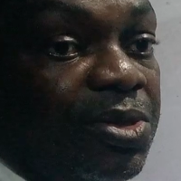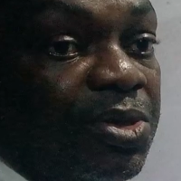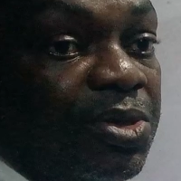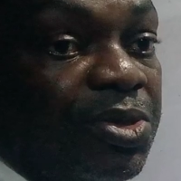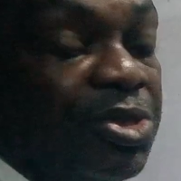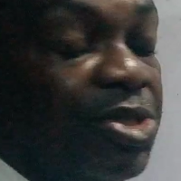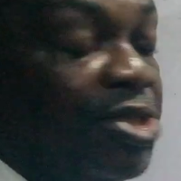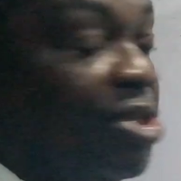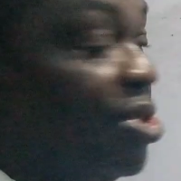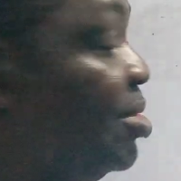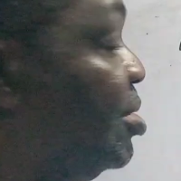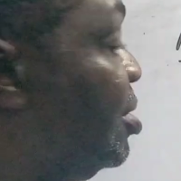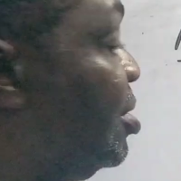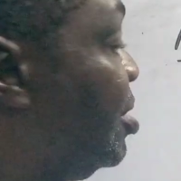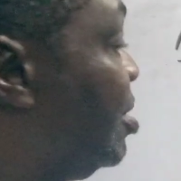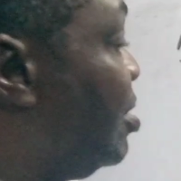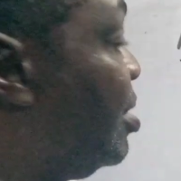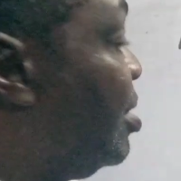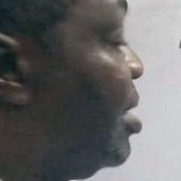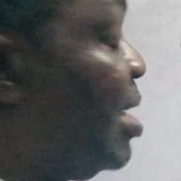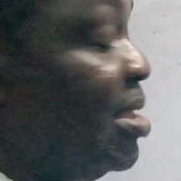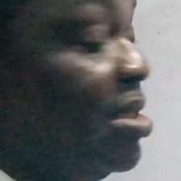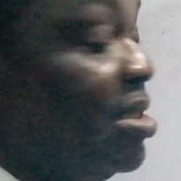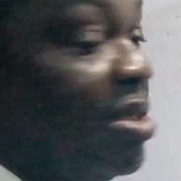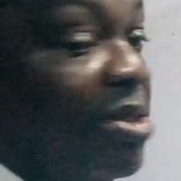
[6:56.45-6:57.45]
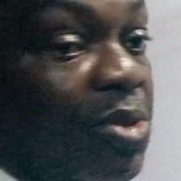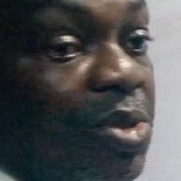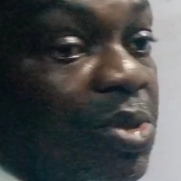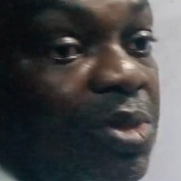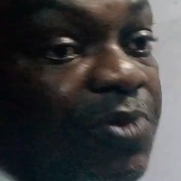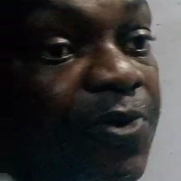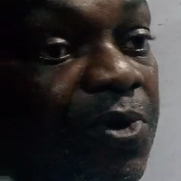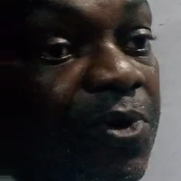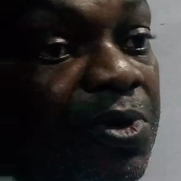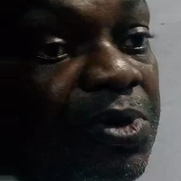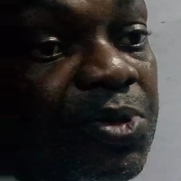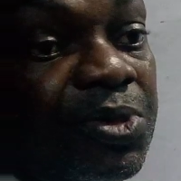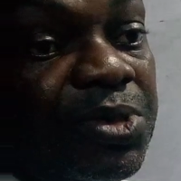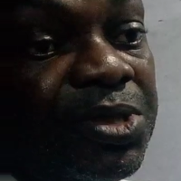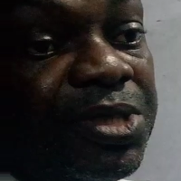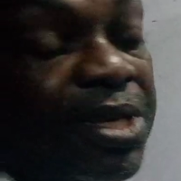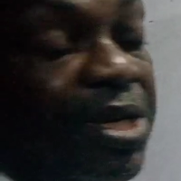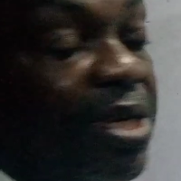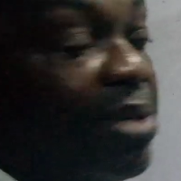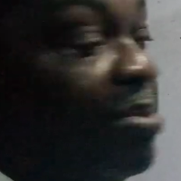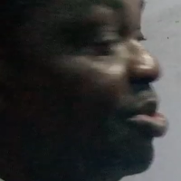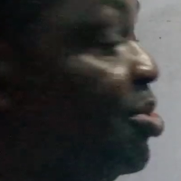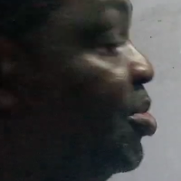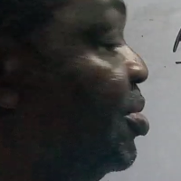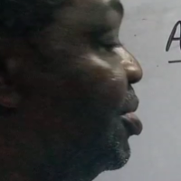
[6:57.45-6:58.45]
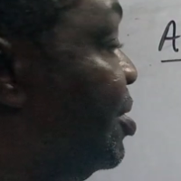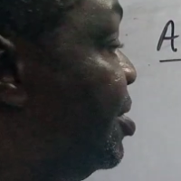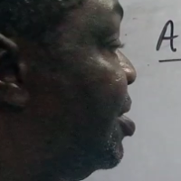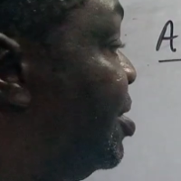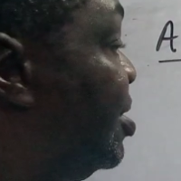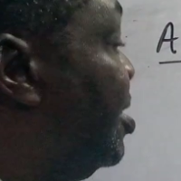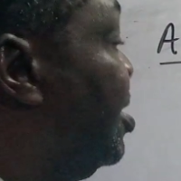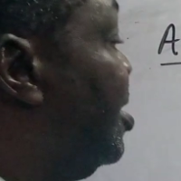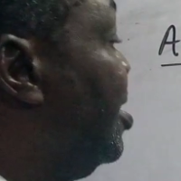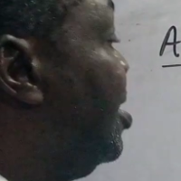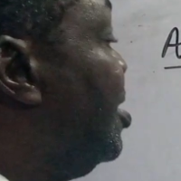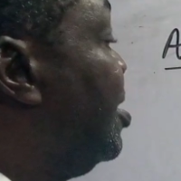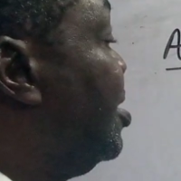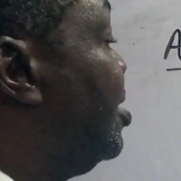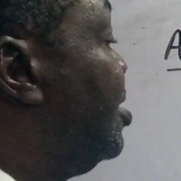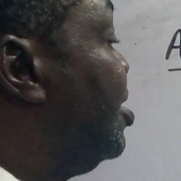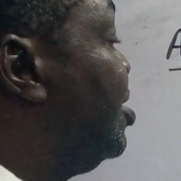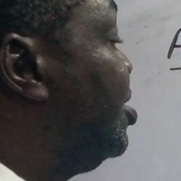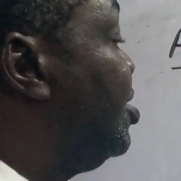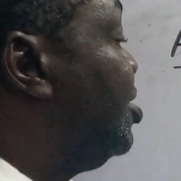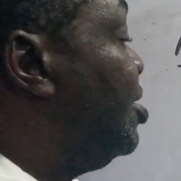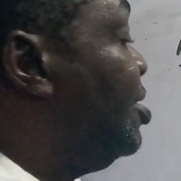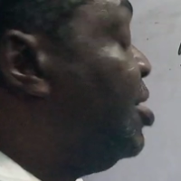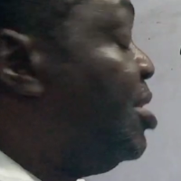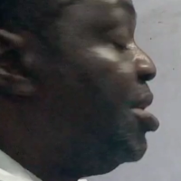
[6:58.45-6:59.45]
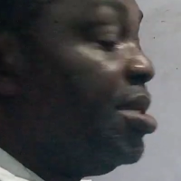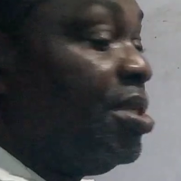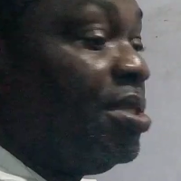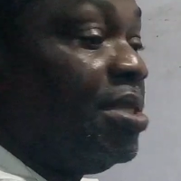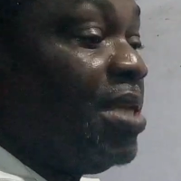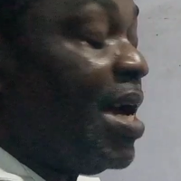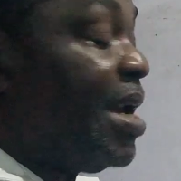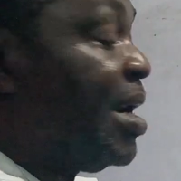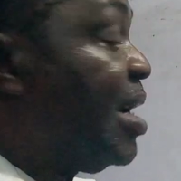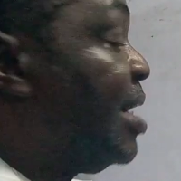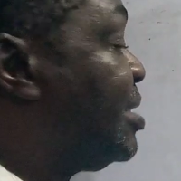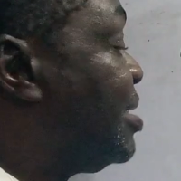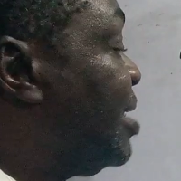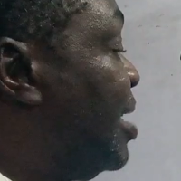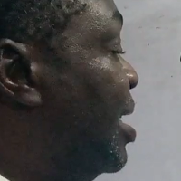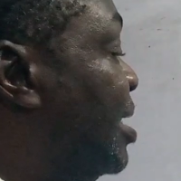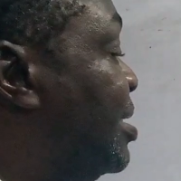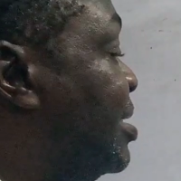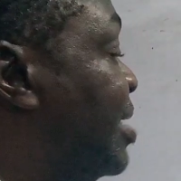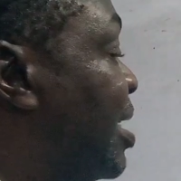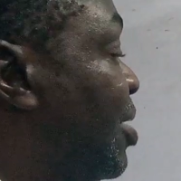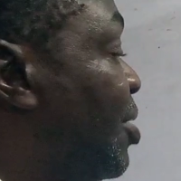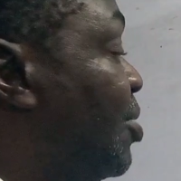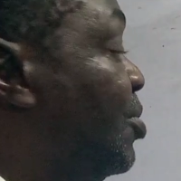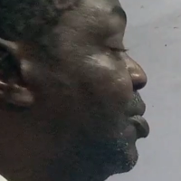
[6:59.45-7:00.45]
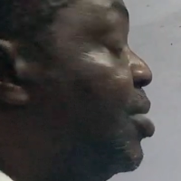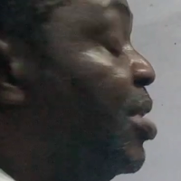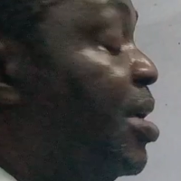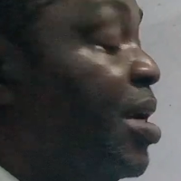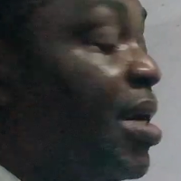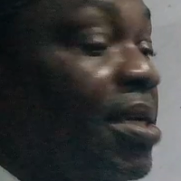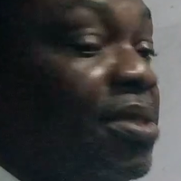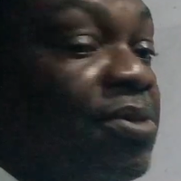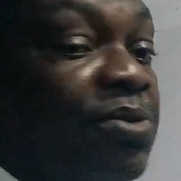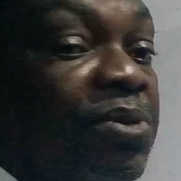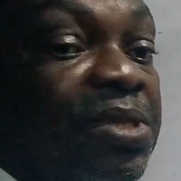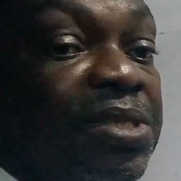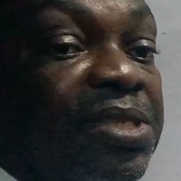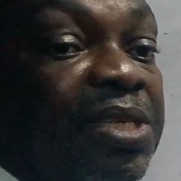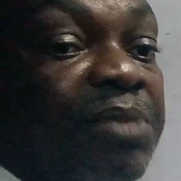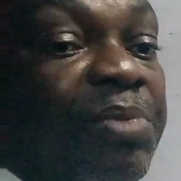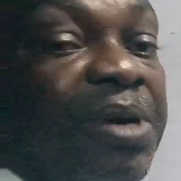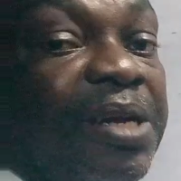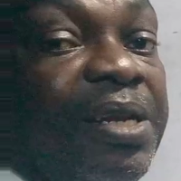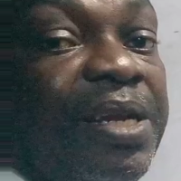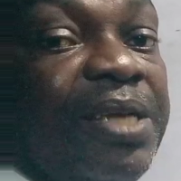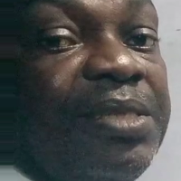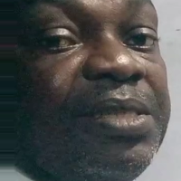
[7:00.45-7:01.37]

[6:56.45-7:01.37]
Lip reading: into gin that they use for all those ceremonies. The direct ethanol you get, which is about